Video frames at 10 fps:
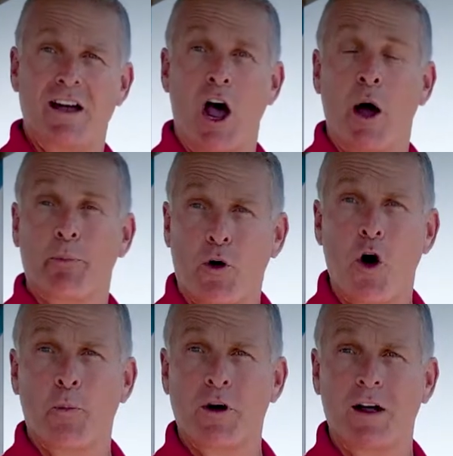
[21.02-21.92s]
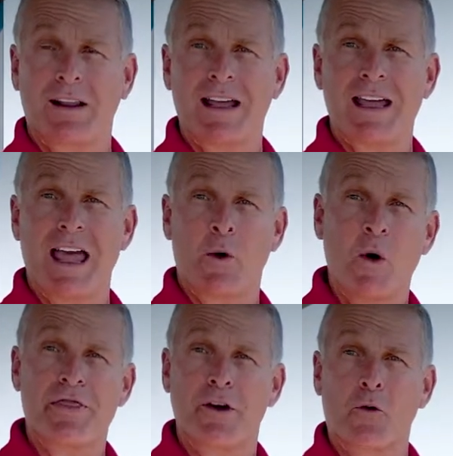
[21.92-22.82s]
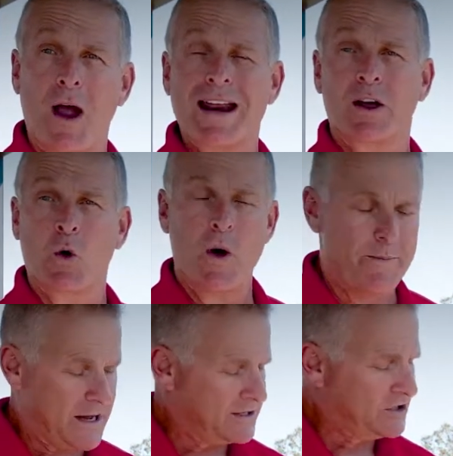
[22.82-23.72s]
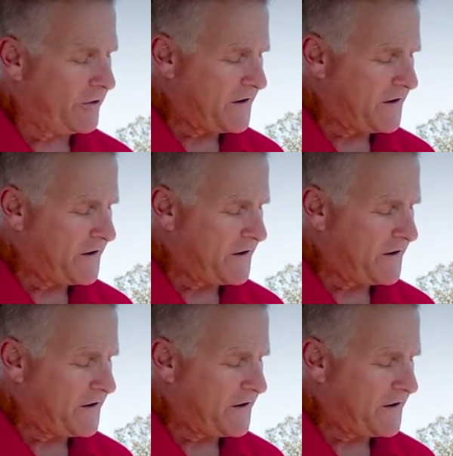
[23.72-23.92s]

appropriately and with the right equipment. So if